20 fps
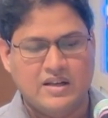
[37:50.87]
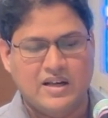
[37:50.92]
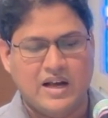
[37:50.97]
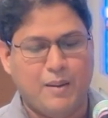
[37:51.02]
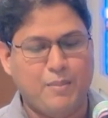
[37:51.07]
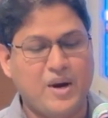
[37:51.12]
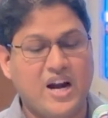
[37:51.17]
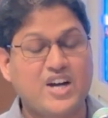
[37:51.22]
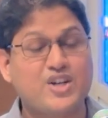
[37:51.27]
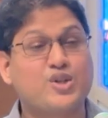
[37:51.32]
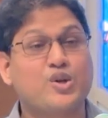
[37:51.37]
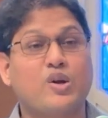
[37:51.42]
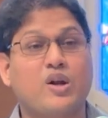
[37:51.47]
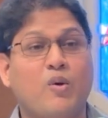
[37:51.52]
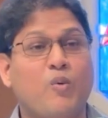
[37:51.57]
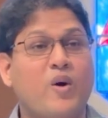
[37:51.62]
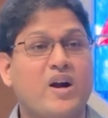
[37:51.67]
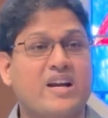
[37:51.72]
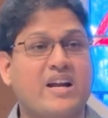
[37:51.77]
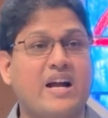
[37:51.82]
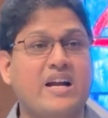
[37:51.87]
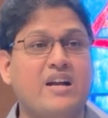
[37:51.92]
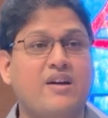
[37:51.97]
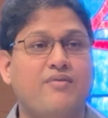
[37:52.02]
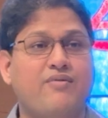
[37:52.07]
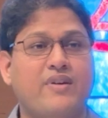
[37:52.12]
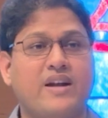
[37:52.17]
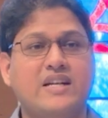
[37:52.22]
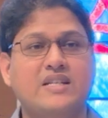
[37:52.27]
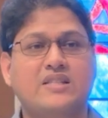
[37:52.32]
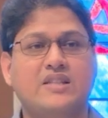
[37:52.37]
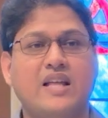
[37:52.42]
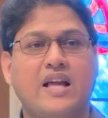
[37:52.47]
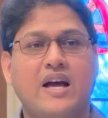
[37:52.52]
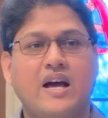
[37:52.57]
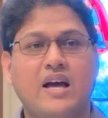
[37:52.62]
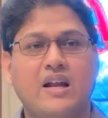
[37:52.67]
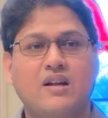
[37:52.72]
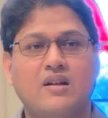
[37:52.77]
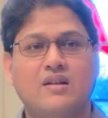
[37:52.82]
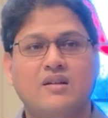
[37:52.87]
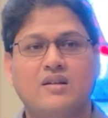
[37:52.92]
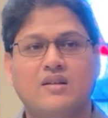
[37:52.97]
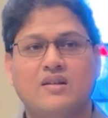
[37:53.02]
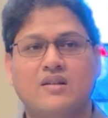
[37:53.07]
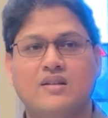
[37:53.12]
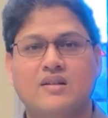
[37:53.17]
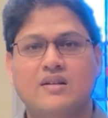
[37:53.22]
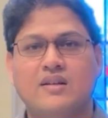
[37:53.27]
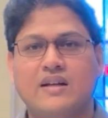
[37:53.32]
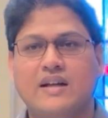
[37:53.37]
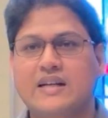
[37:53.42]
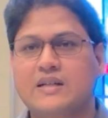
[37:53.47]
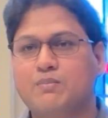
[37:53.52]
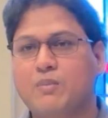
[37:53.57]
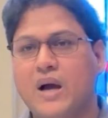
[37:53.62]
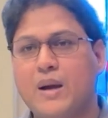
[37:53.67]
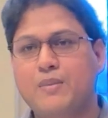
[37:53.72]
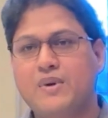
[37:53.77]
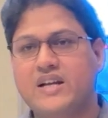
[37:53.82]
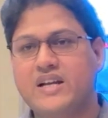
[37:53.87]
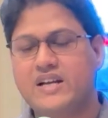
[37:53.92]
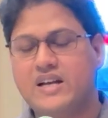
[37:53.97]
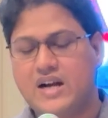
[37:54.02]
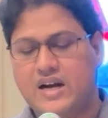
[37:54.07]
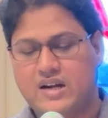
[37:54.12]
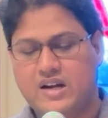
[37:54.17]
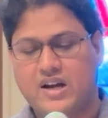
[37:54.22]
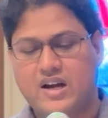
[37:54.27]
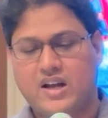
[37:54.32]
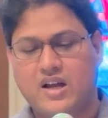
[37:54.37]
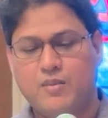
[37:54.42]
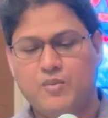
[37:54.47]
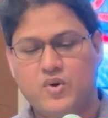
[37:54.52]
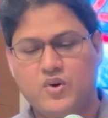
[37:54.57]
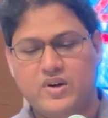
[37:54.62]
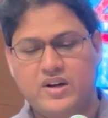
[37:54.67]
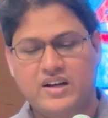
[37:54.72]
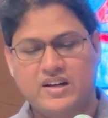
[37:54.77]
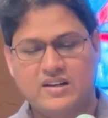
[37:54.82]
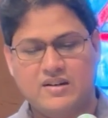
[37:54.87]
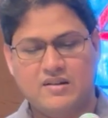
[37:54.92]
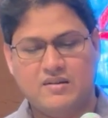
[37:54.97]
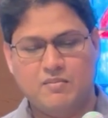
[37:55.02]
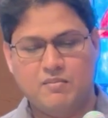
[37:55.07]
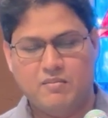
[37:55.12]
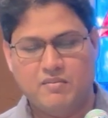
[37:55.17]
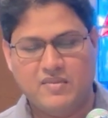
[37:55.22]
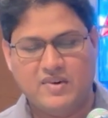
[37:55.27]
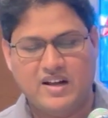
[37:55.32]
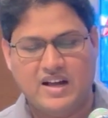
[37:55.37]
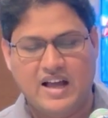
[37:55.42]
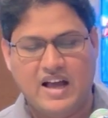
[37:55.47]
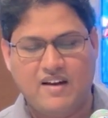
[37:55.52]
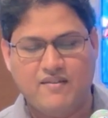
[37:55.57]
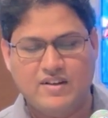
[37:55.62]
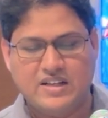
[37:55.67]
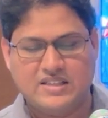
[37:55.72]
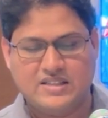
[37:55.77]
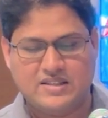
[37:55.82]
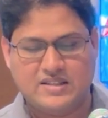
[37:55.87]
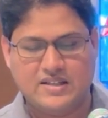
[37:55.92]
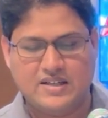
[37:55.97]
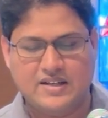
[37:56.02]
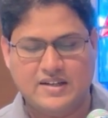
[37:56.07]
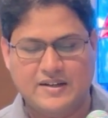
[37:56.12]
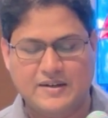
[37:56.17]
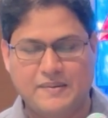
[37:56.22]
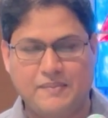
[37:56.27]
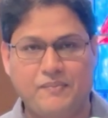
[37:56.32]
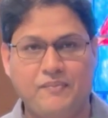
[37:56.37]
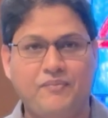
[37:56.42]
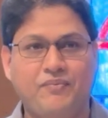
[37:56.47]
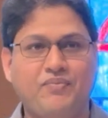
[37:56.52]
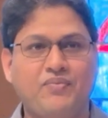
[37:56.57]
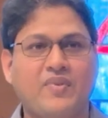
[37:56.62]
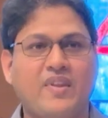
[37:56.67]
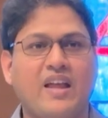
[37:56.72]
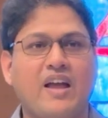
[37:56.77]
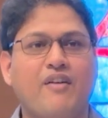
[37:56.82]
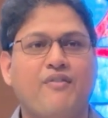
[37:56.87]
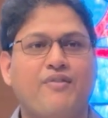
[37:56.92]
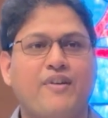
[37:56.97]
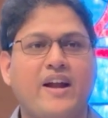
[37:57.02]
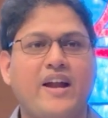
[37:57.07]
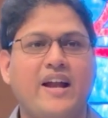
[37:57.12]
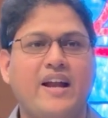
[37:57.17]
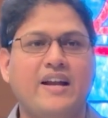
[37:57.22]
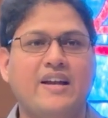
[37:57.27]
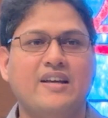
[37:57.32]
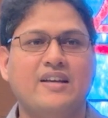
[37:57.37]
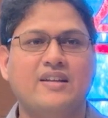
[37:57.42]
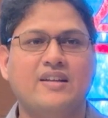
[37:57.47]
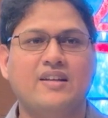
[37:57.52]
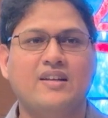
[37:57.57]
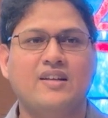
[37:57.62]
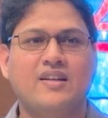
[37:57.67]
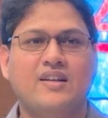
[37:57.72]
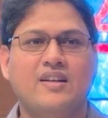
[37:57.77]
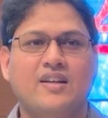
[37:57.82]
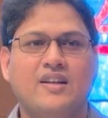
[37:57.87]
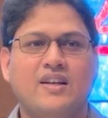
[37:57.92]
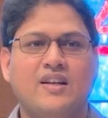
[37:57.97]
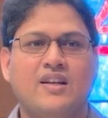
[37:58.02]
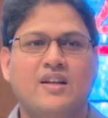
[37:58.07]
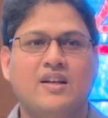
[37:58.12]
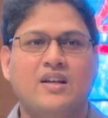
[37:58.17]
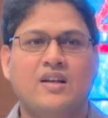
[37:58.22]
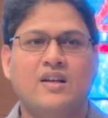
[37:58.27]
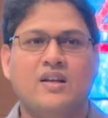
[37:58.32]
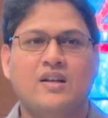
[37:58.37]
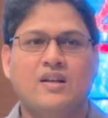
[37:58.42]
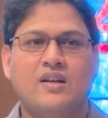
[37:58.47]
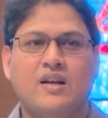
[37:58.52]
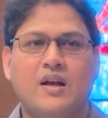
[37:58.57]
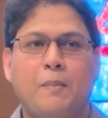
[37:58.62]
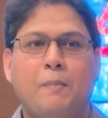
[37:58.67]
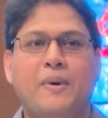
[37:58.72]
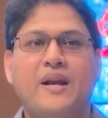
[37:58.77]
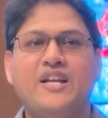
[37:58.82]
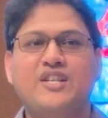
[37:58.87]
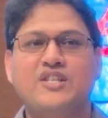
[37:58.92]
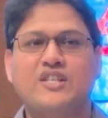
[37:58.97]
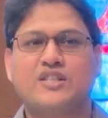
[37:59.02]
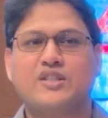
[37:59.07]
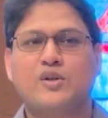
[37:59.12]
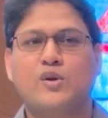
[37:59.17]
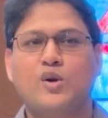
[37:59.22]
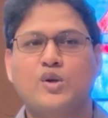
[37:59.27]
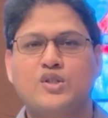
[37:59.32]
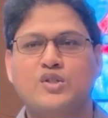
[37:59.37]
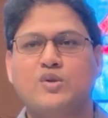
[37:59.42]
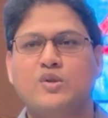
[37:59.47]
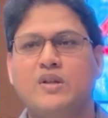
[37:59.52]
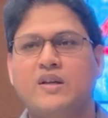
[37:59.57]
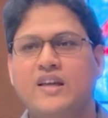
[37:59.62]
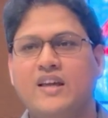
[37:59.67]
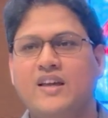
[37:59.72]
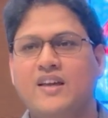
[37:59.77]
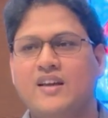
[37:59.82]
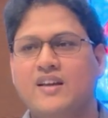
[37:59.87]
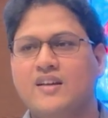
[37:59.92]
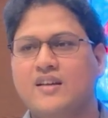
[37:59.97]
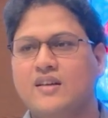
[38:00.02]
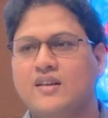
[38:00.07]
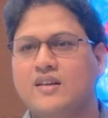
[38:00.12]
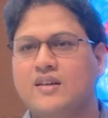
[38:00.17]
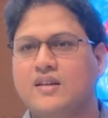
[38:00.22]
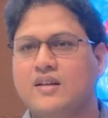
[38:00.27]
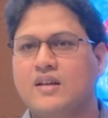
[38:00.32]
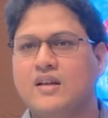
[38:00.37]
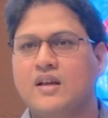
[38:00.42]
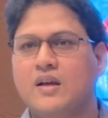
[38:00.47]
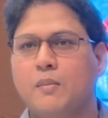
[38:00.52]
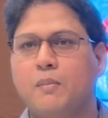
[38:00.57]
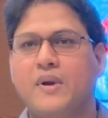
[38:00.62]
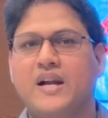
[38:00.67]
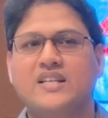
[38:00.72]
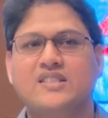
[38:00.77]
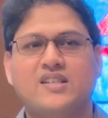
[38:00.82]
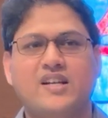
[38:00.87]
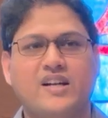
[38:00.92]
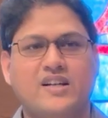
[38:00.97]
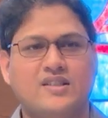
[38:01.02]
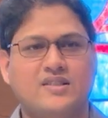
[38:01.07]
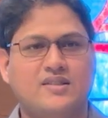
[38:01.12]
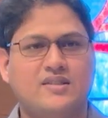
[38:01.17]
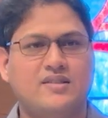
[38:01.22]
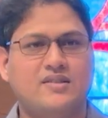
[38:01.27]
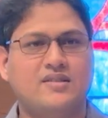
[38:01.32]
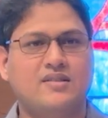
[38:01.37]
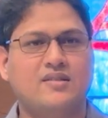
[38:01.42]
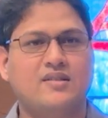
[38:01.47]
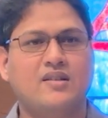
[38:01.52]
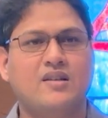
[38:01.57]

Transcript: I'm not sure what kind of friends they are. The Bible did not talk about it. I always afraid. A preacher's close to the presidents.